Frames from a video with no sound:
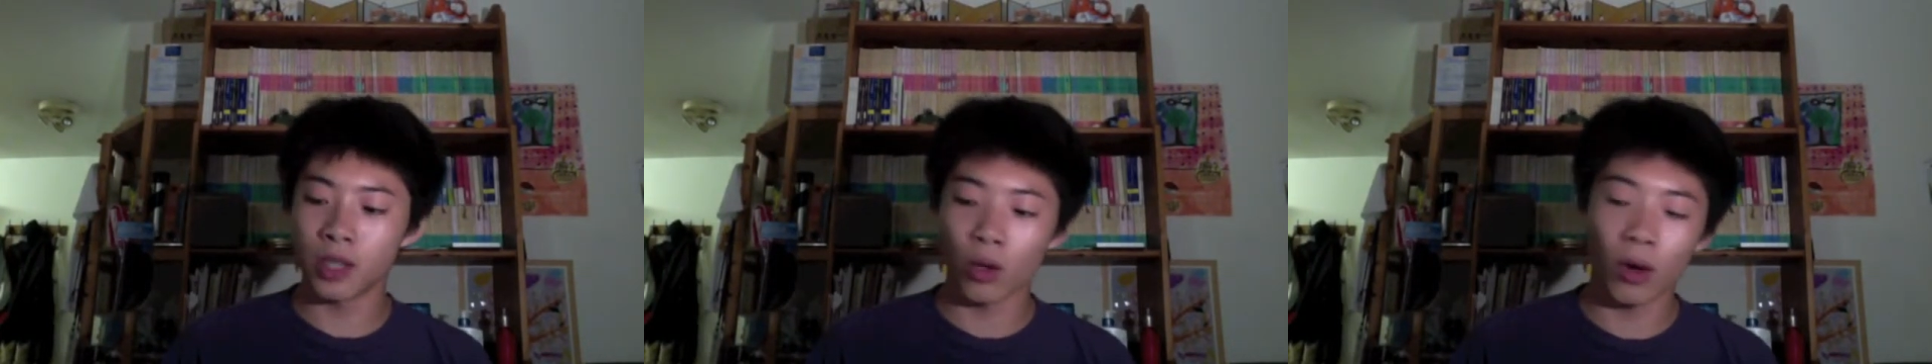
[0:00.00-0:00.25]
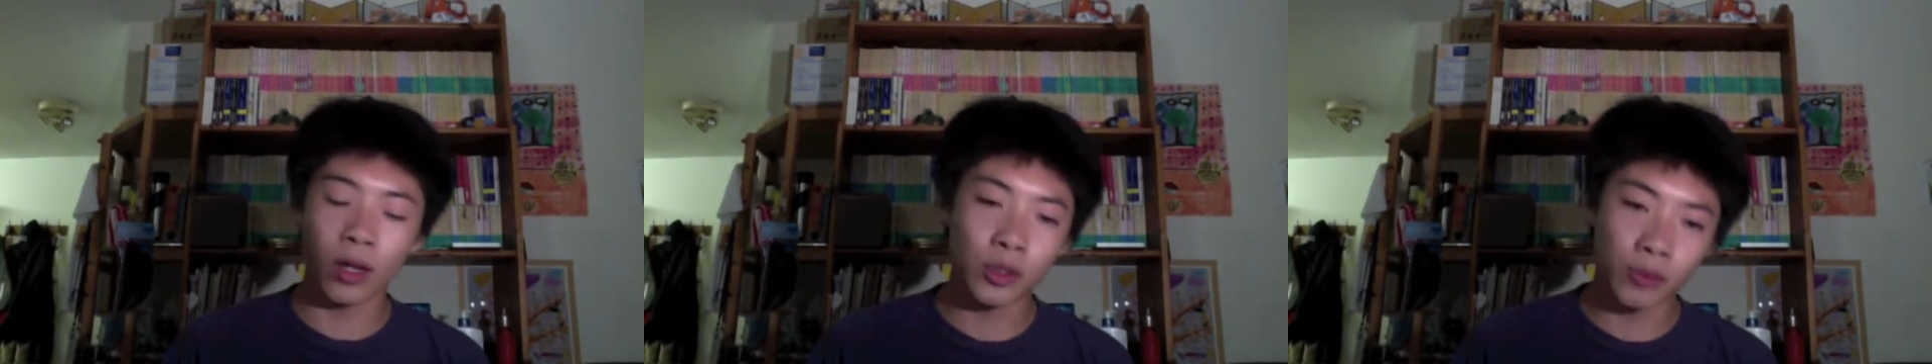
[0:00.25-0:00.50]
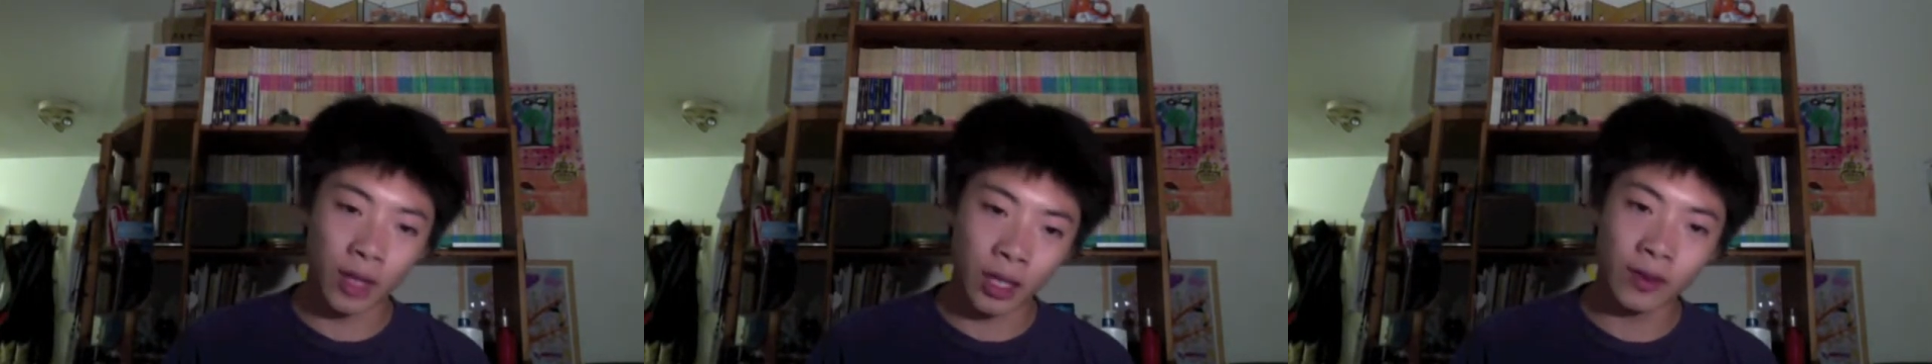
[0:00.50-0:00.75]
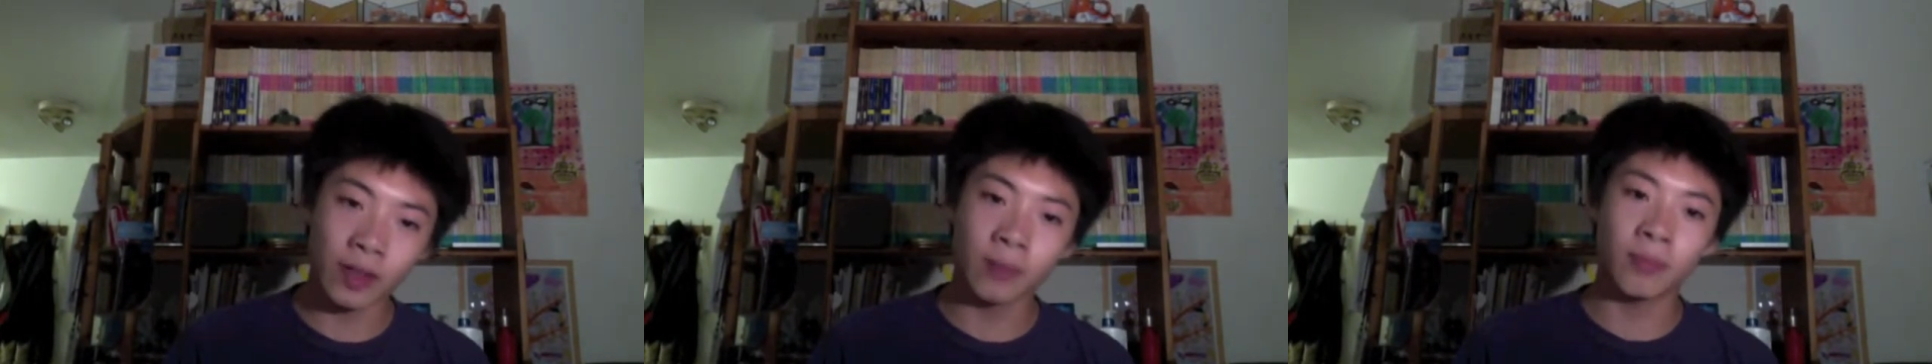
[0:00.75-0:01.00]
you know, all too
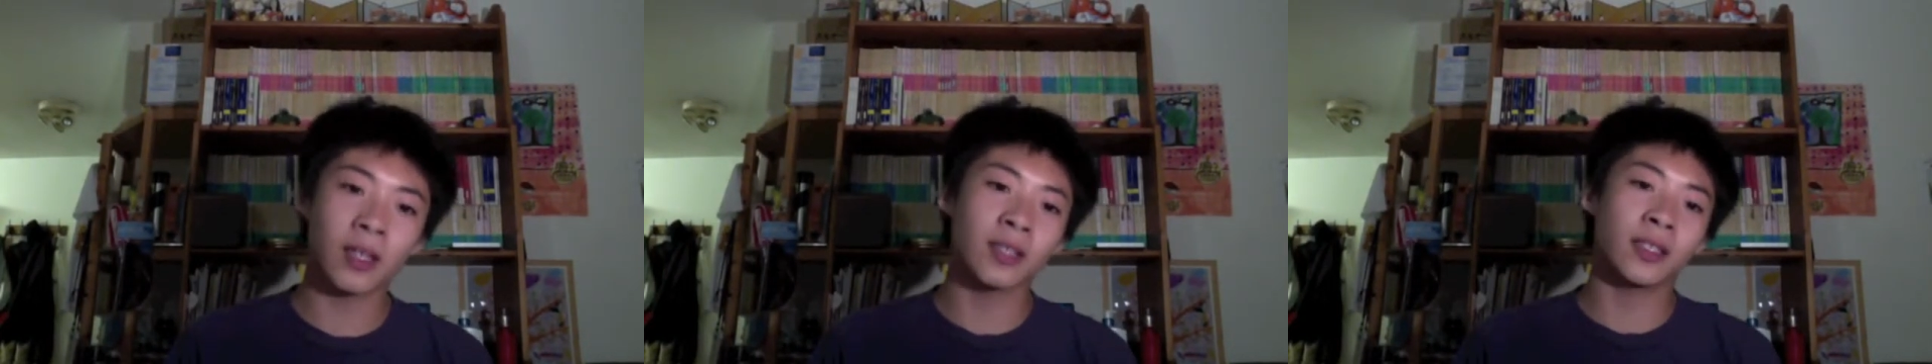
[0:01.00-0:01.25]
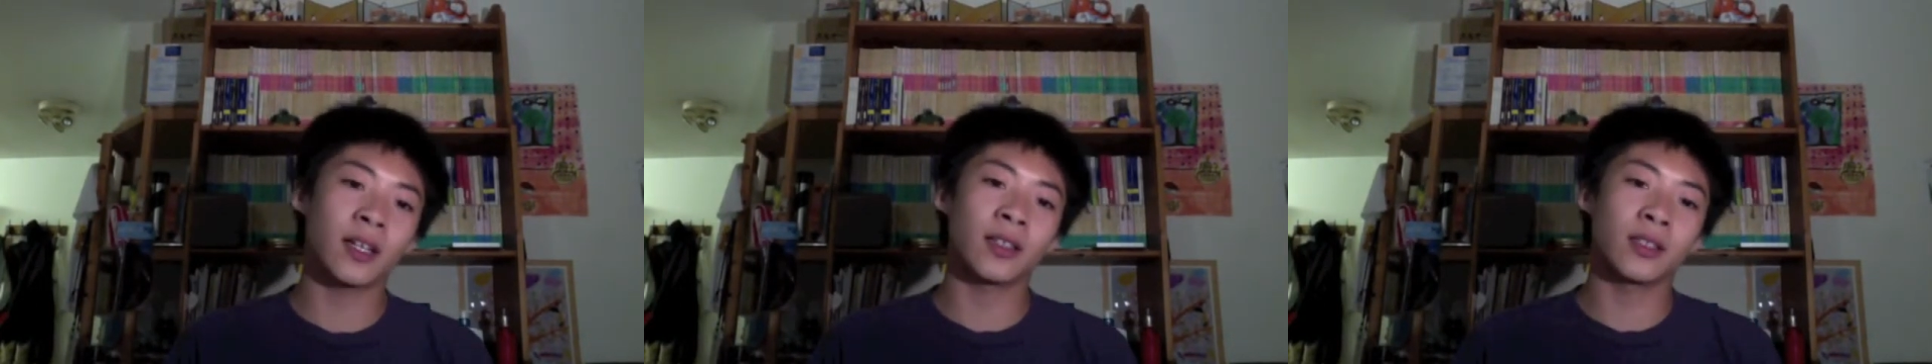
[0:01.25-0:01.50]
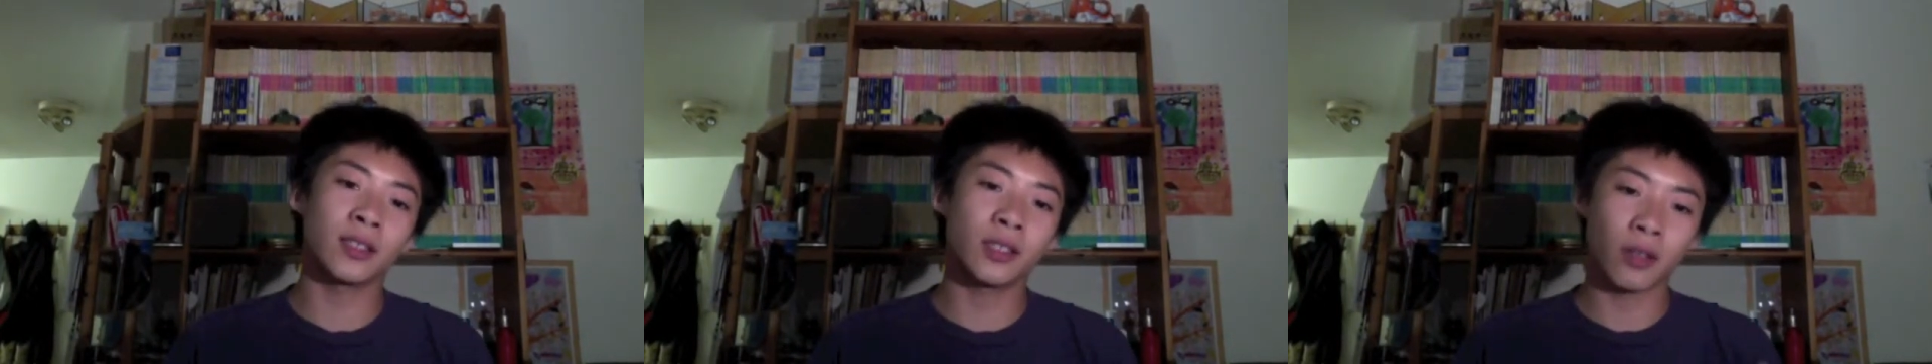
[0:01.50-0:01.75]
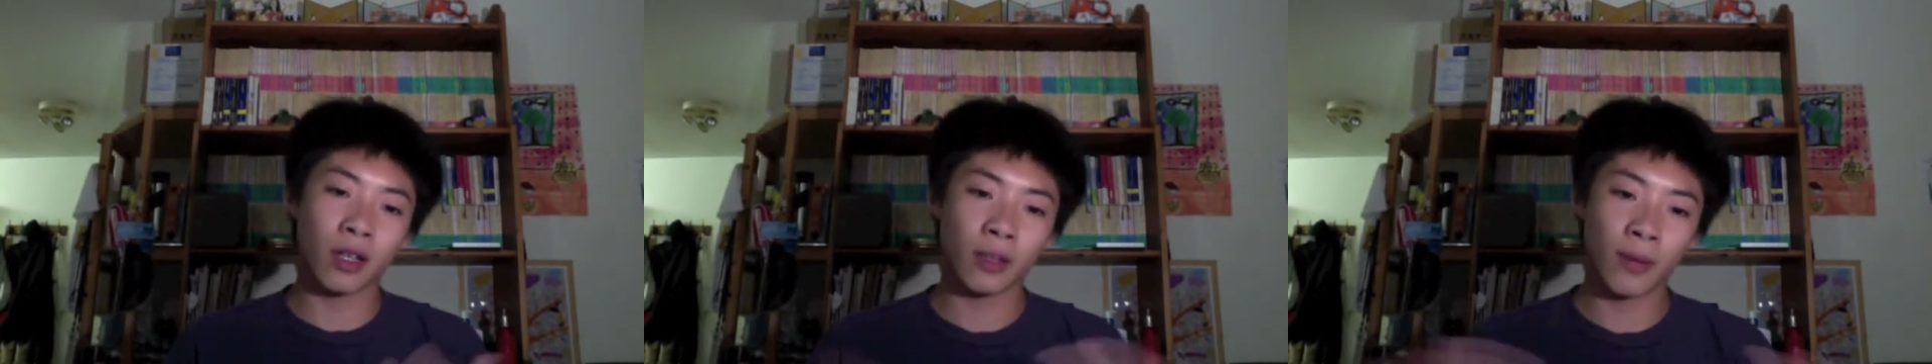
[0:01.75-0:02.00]
relevant, but I can
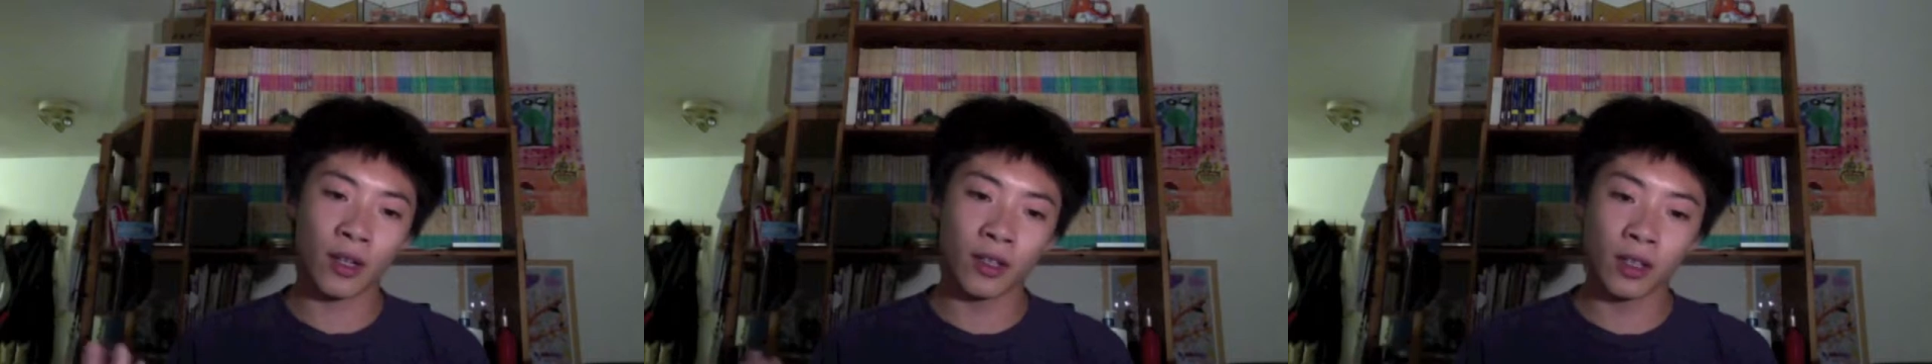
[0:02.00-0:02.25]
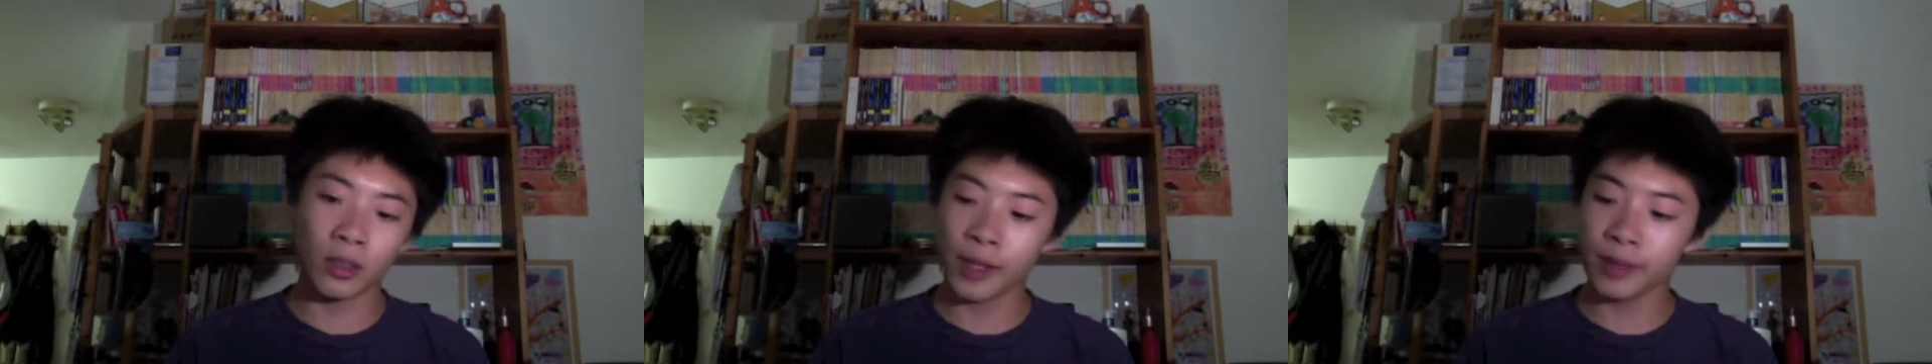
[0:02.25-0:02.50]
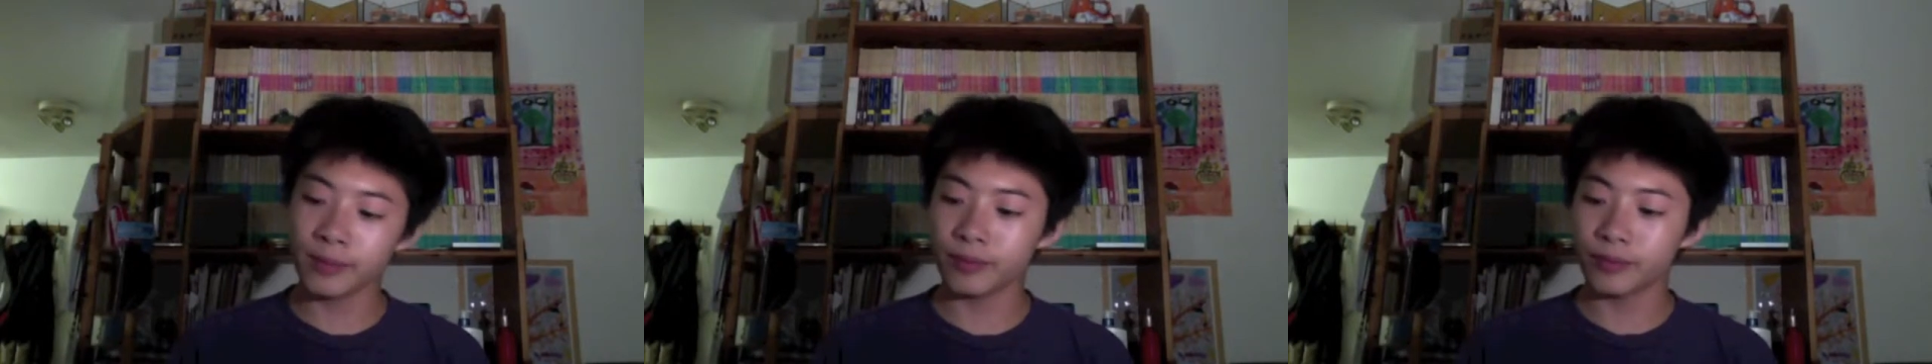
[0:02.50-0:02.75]
still talk about it a little bit.